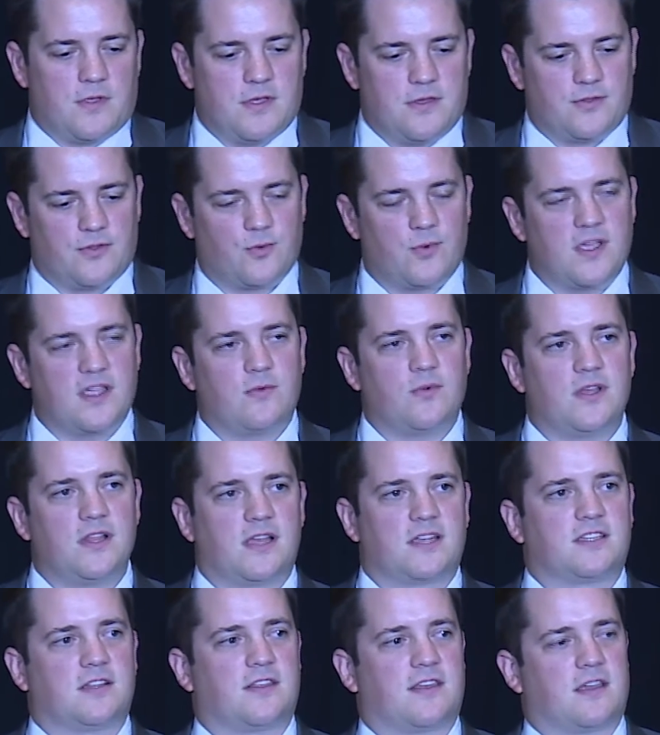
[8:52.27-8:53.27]
The way we
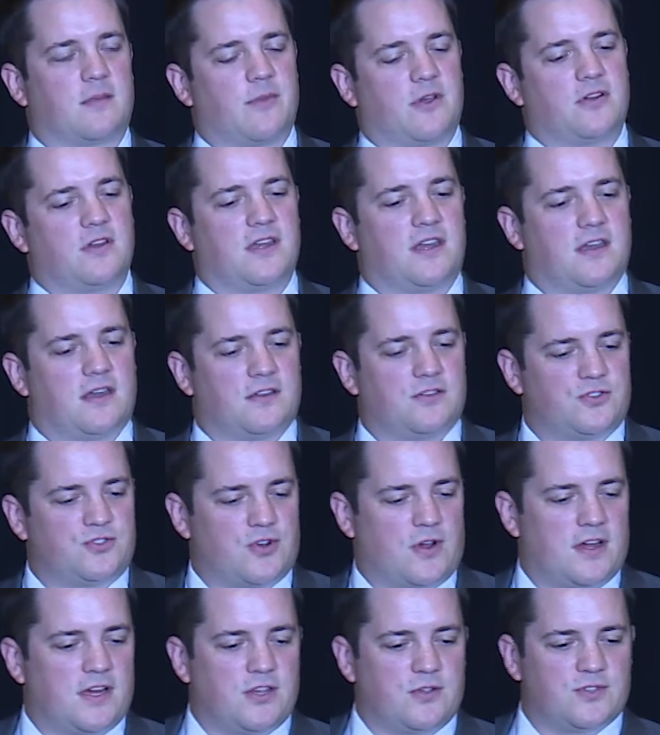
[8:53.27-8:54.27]
like to think about it, and
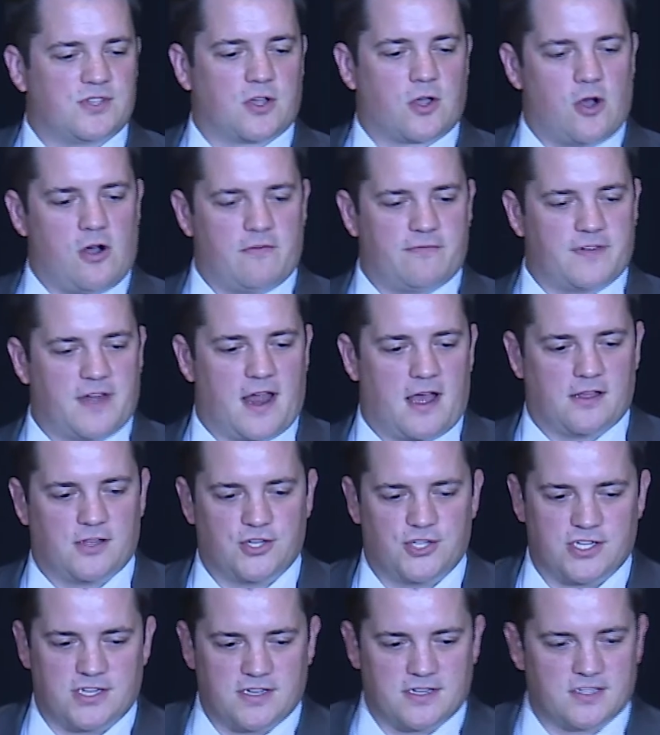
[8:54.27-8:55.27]
trying to use a golf
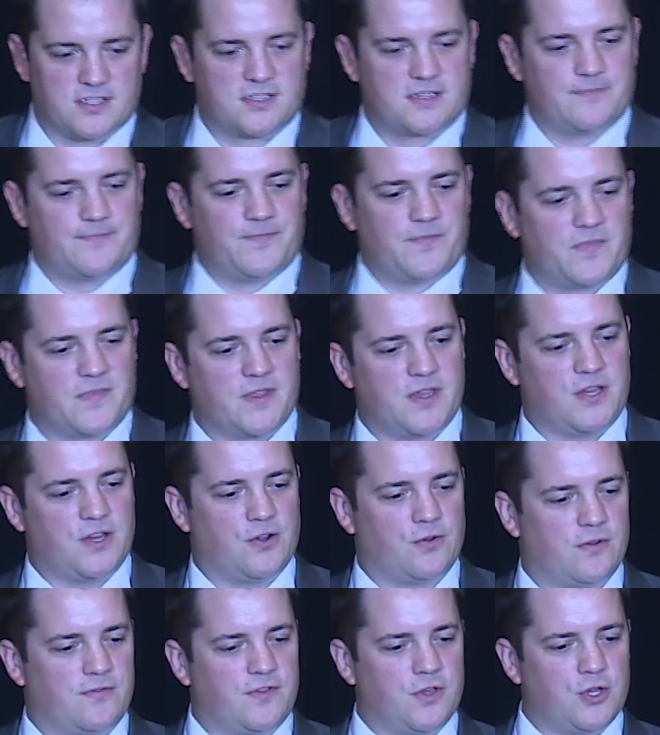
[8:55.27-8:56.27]
analogy, is
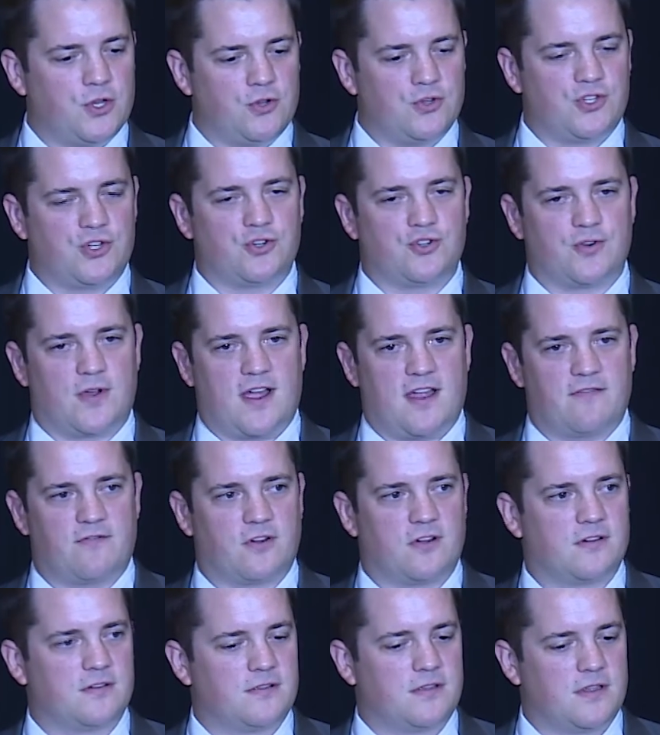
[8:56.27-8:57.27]
if you use your
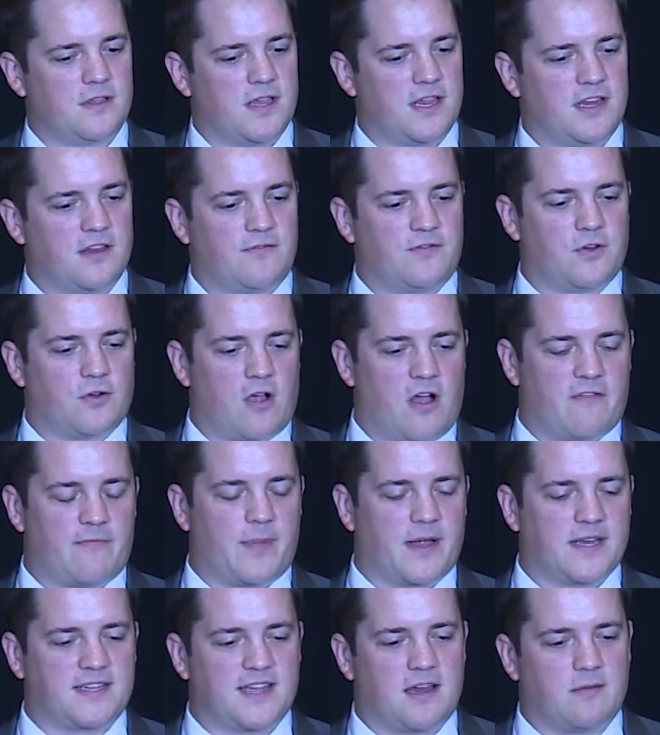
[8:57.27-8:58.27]
driver and if you're off
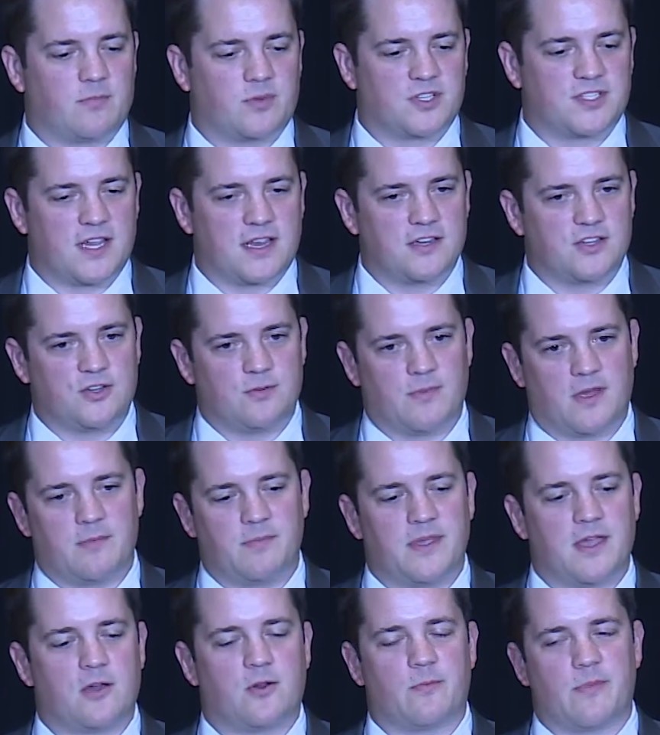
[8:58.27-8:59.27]
by 10%, you might
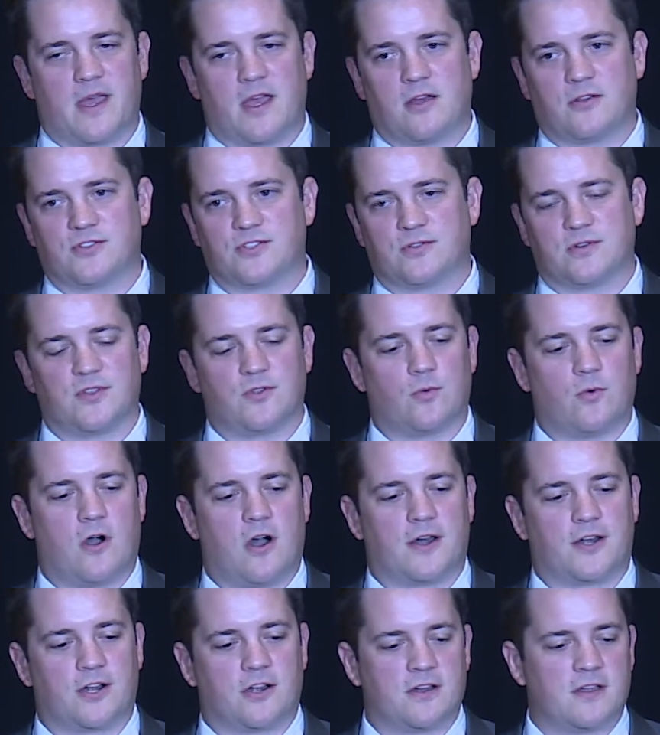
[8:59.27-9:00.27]
be out of bounds or in the
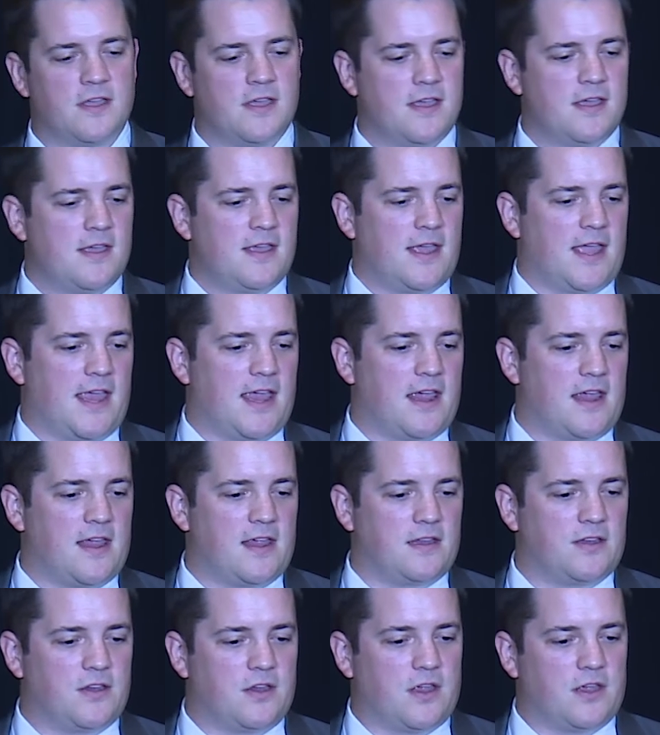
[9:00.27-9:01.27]
water,
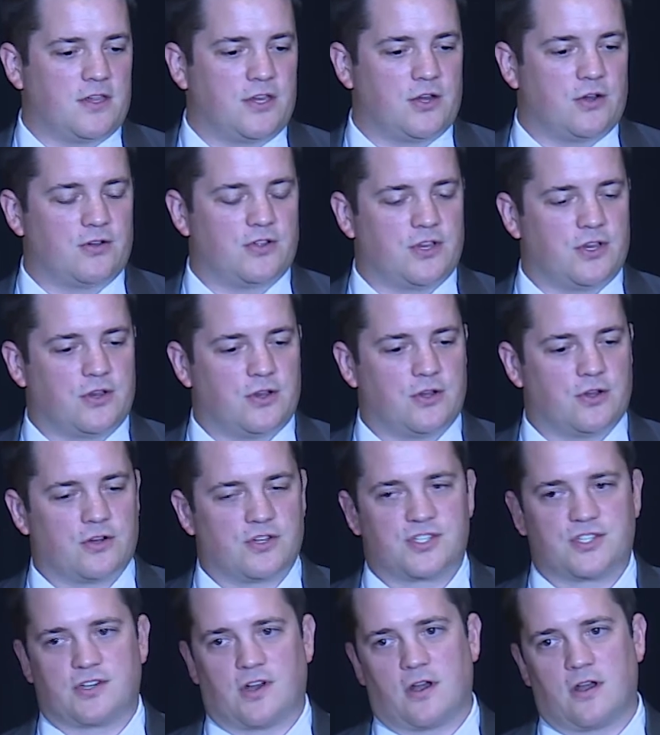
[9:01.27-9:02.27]
and you're
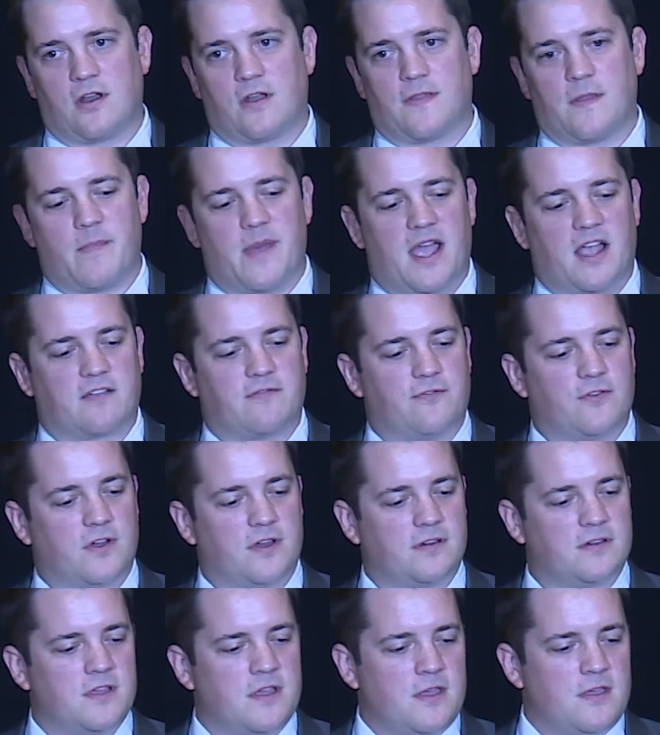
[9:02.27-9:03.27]
starting on the back foot.